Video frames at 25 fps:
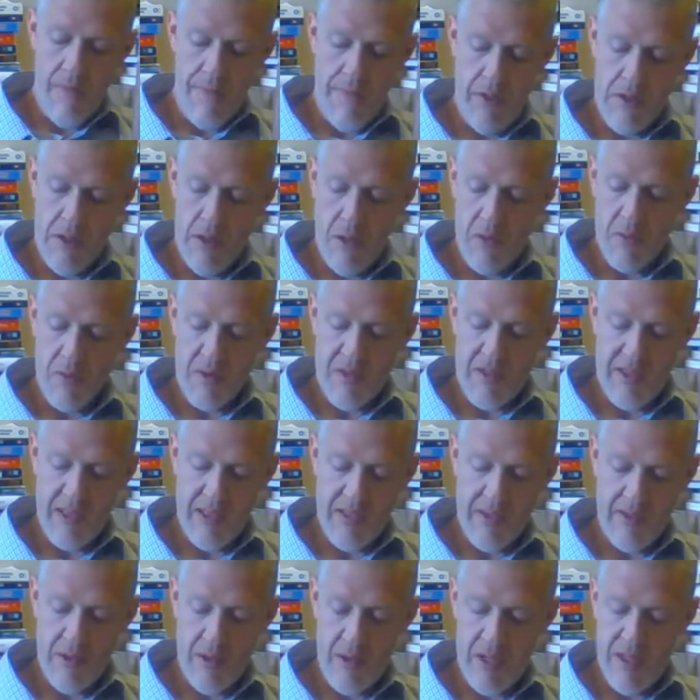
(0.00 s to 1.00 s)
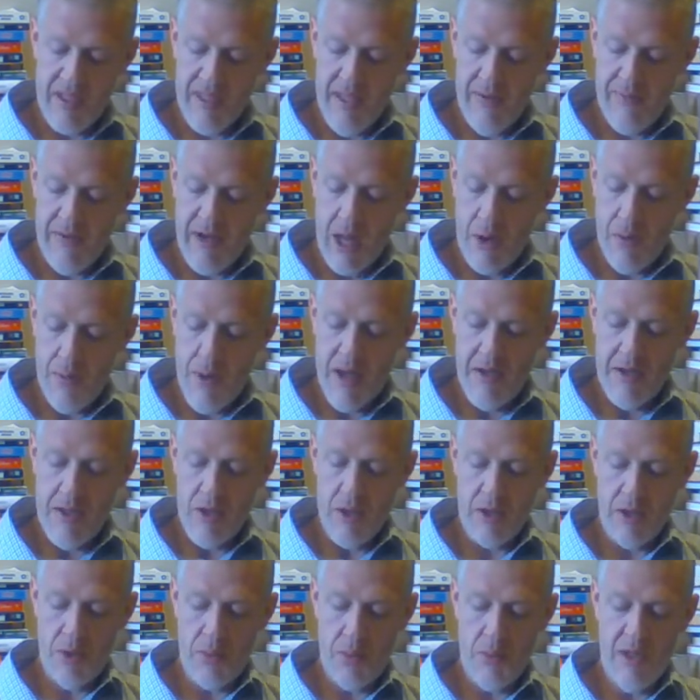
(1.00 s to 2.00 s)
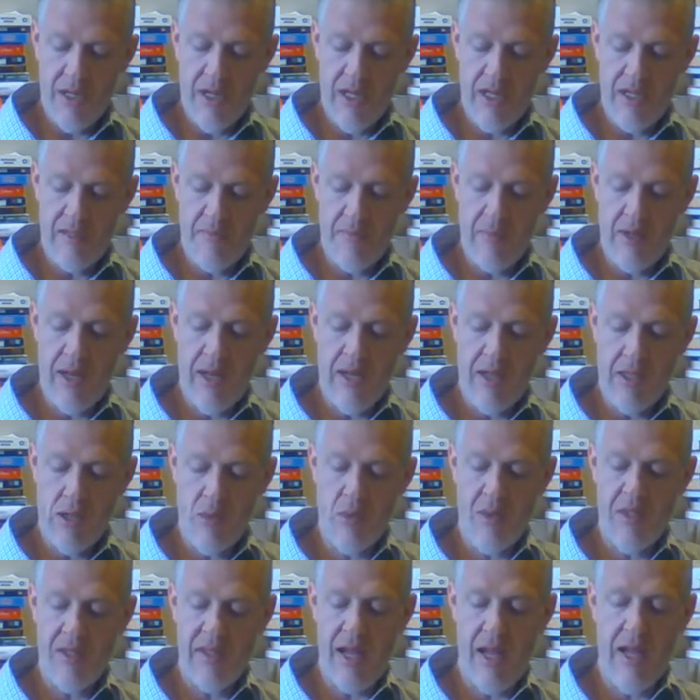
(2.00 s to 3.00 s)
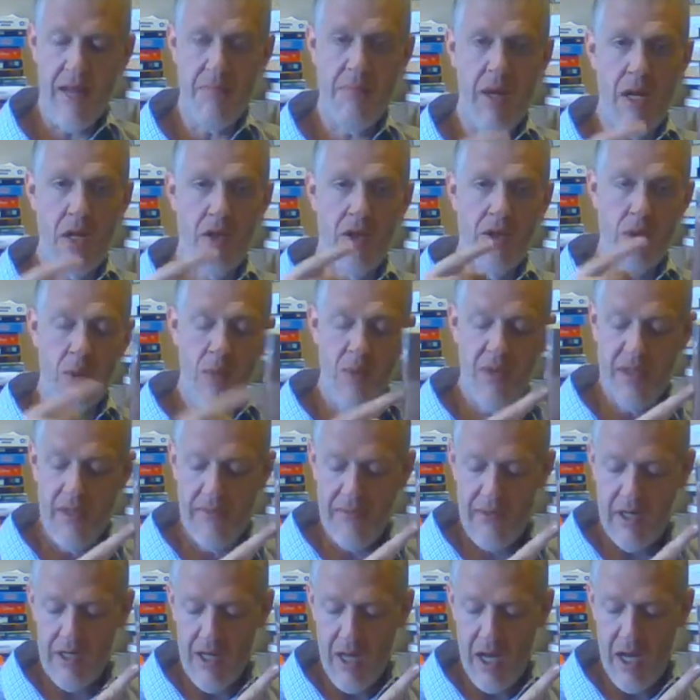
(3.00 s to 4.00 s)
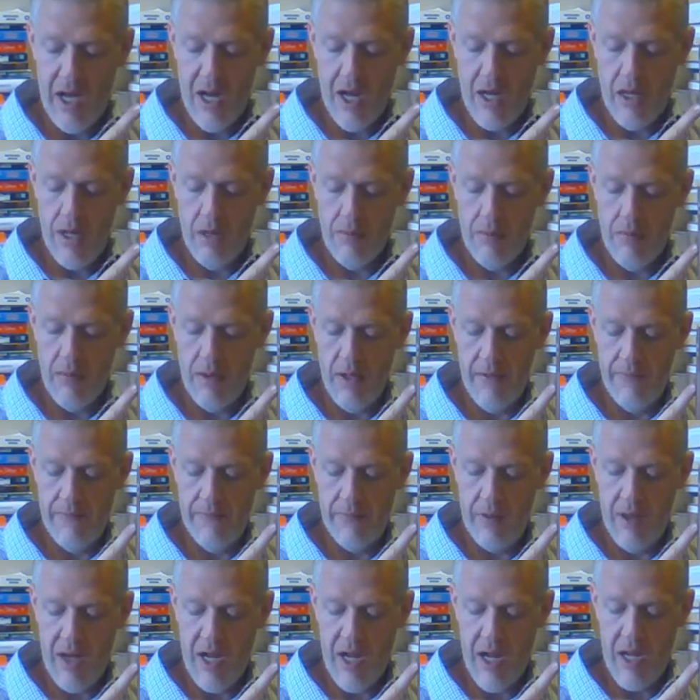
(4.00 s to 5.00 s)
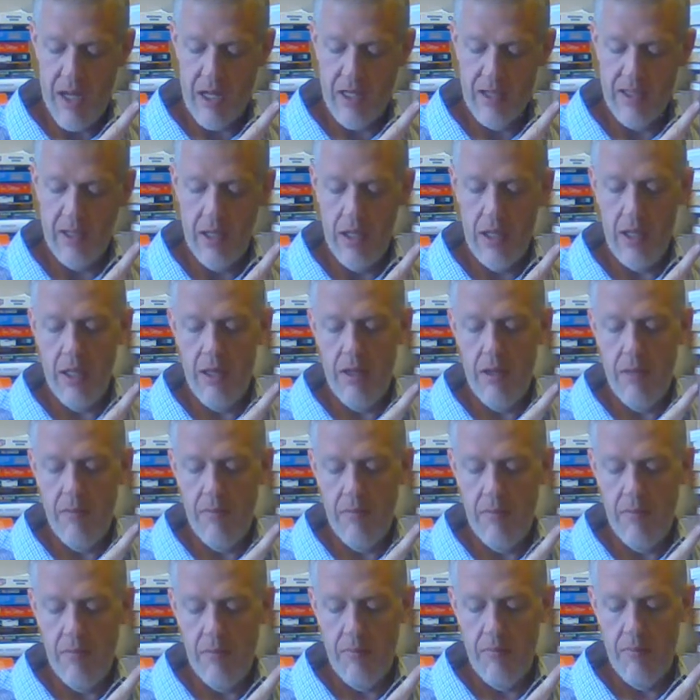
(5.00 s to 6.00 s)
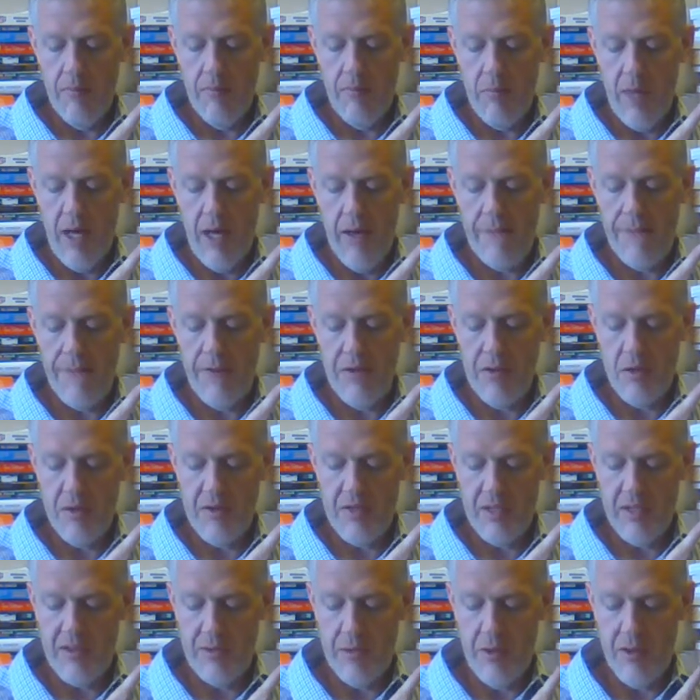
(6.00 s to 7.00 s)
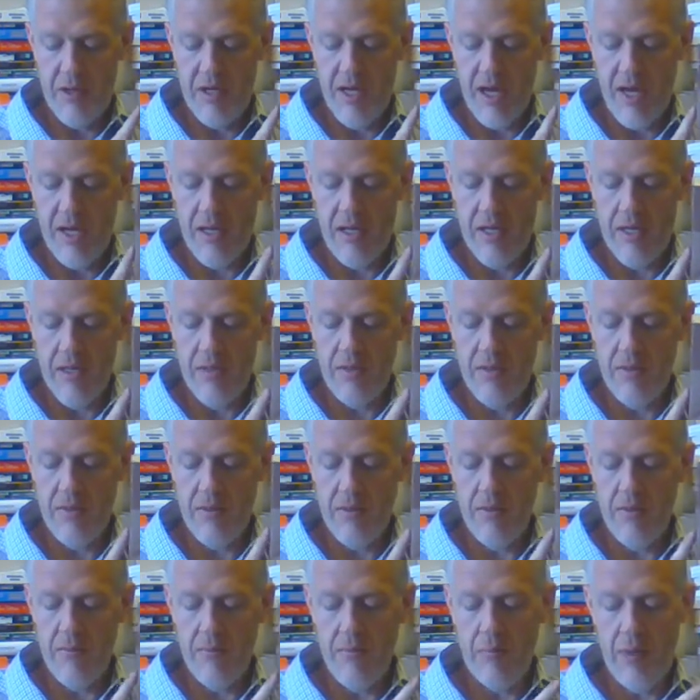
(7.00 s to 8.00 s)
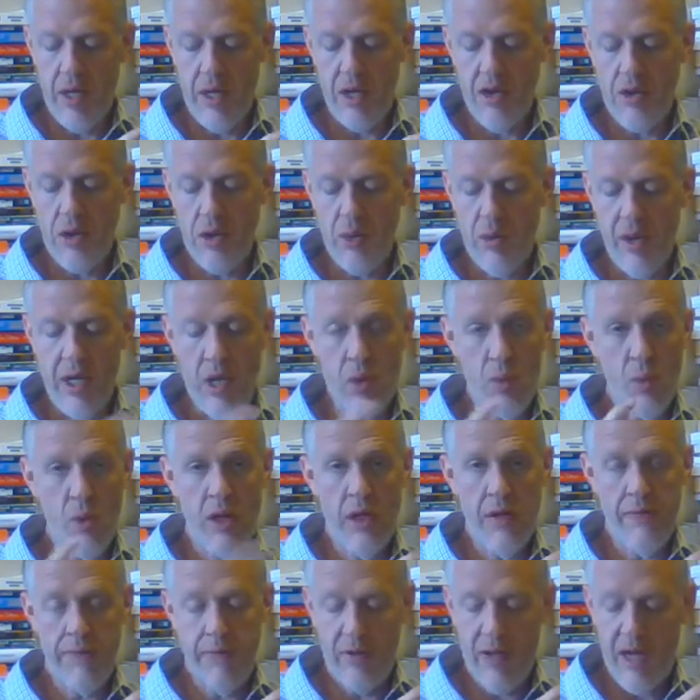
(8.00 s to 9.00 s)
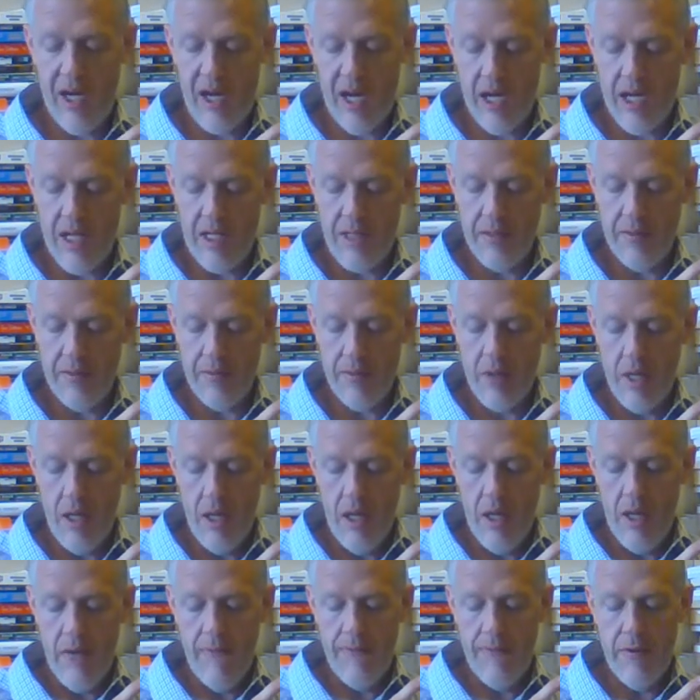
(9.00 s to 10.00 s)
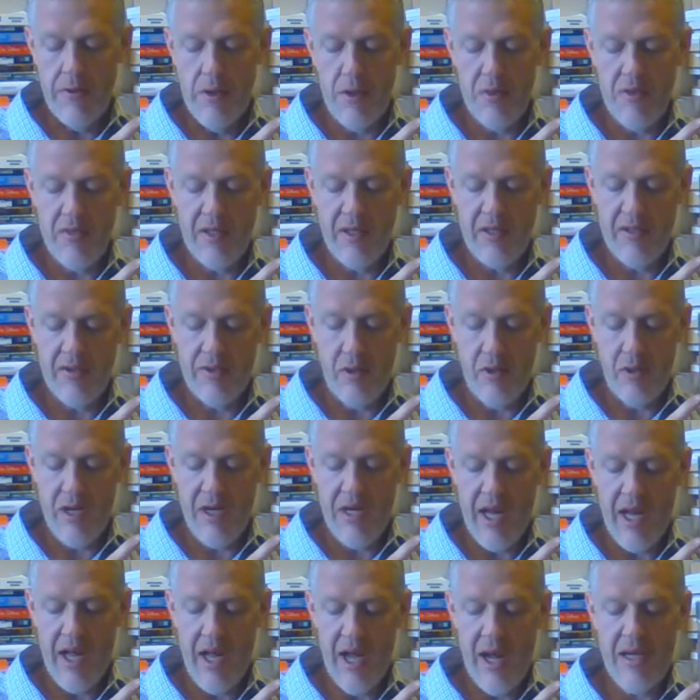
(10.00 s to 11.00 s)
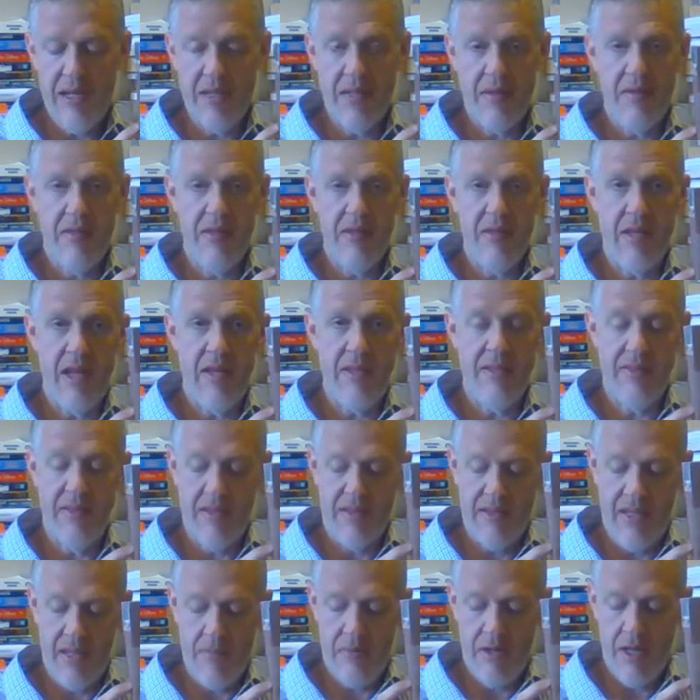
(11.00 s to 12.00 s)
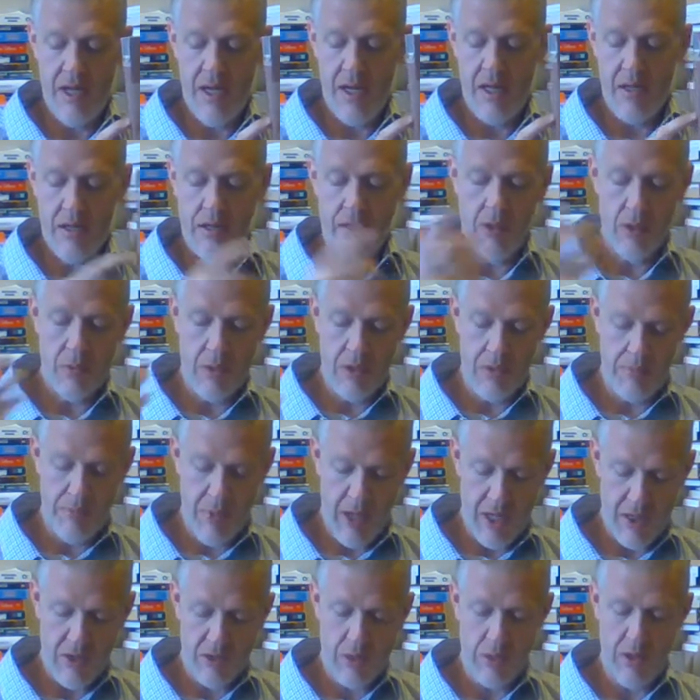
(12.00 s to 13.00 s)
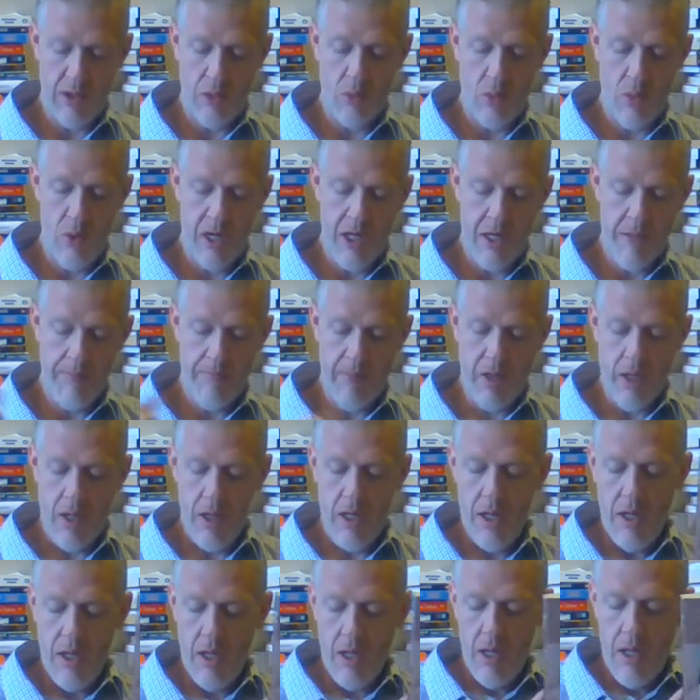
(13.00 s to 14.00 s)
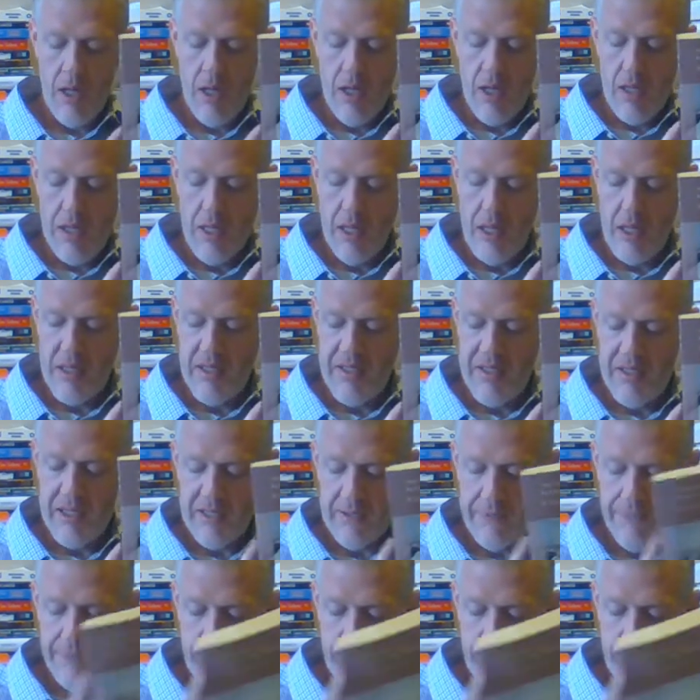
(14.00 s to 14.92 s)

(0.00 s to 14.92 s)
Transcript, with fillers: Footnote six thirty-seven I read during the reading, but I do cite page two seventy-nine of Varieties. Uh, footnote six thirty-eight is page two eighty-one of Varieties. Footnote six thirty-nine cites the same thing, three, page three twenty. six